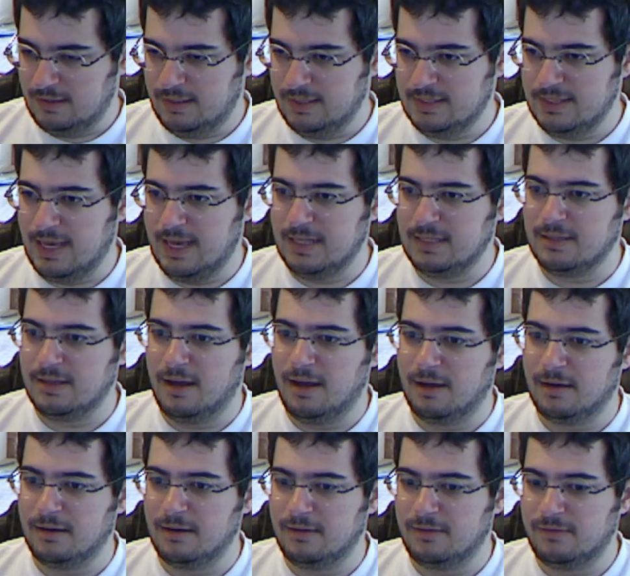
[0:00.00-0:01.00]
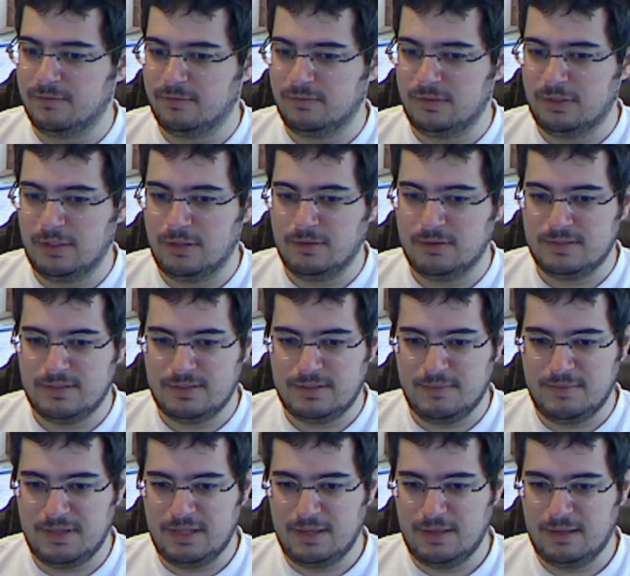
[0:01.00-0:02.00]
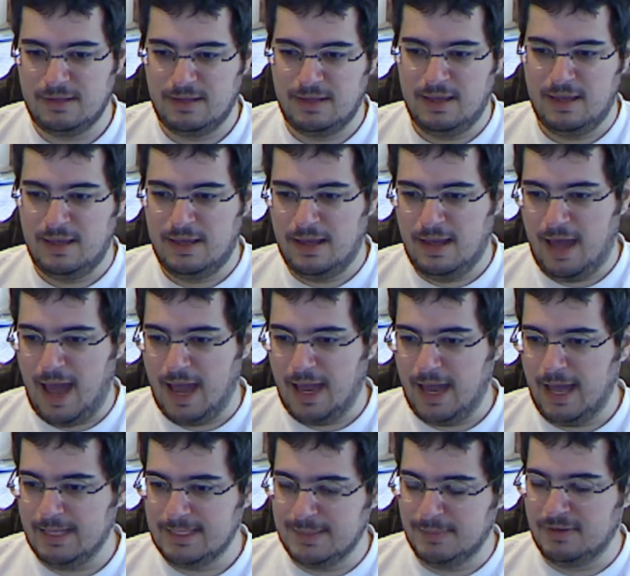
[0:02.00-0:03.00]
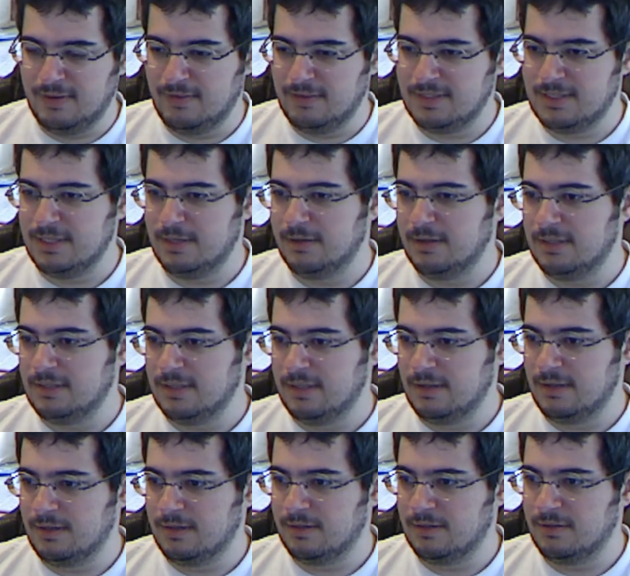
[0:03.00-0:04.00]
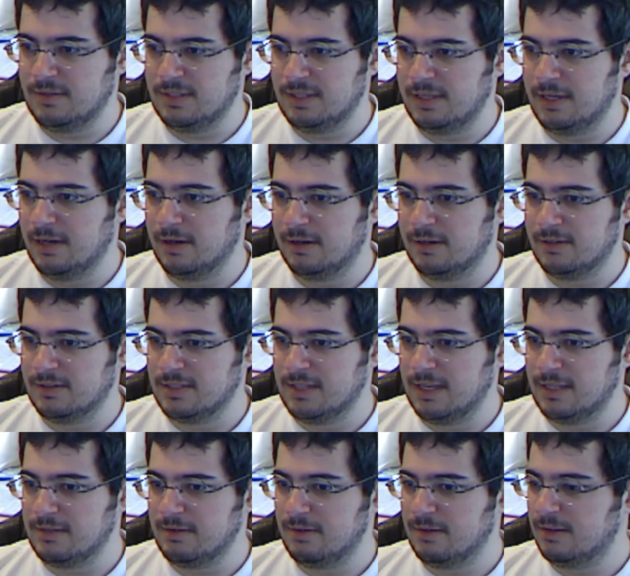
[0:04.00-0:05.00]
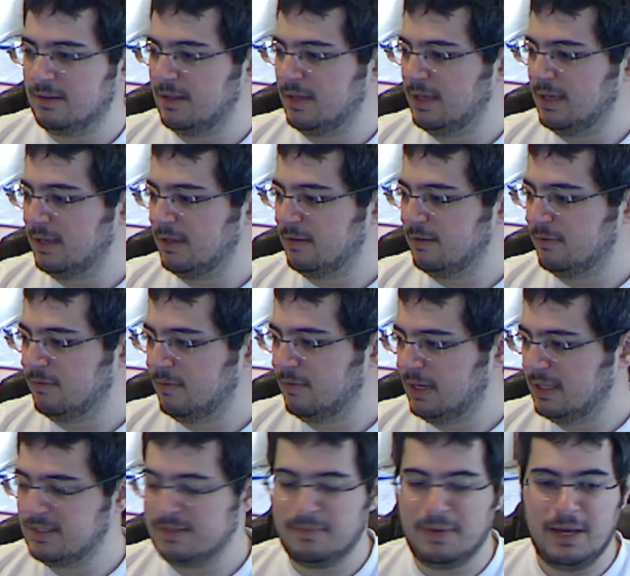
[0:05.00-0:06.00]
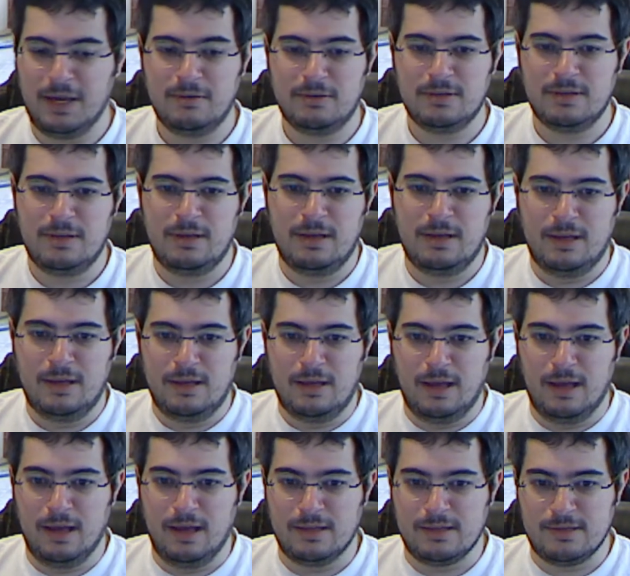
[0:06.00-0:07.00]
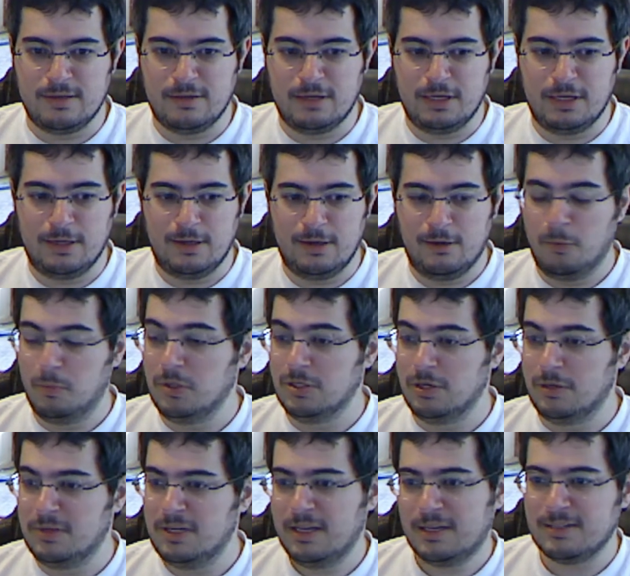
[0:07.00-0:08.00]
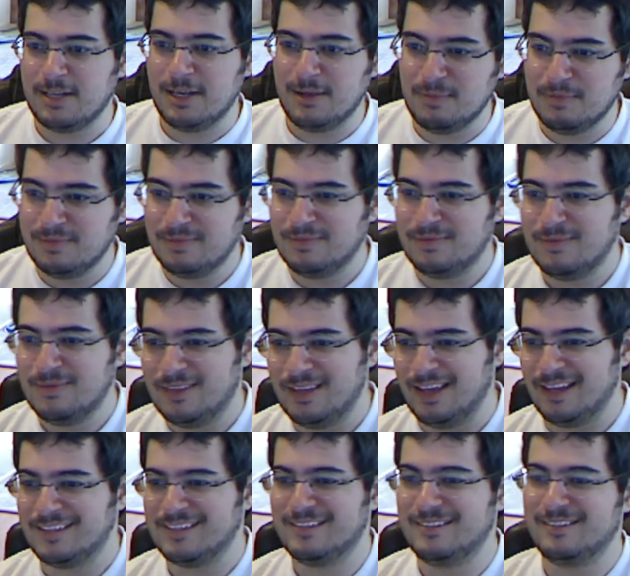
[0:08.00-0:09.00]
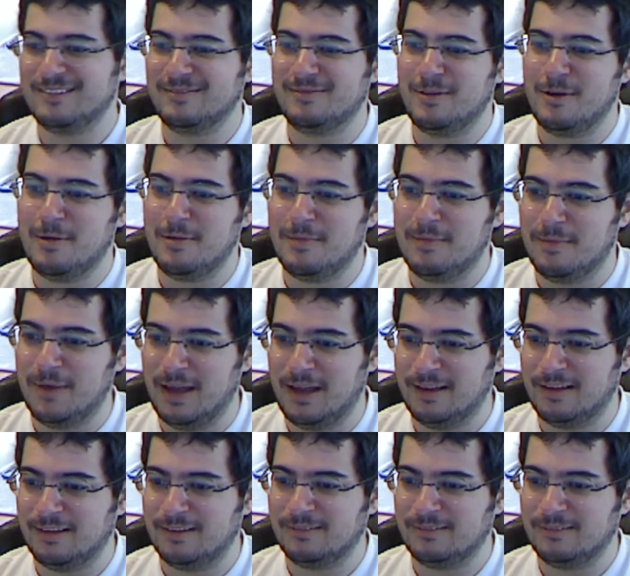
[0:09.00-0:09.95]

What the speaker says: design talk of some of the high concept of the series that introduce the characters and that sort of thing and what it's about. So I hope you join me next time. Thanks. Bye.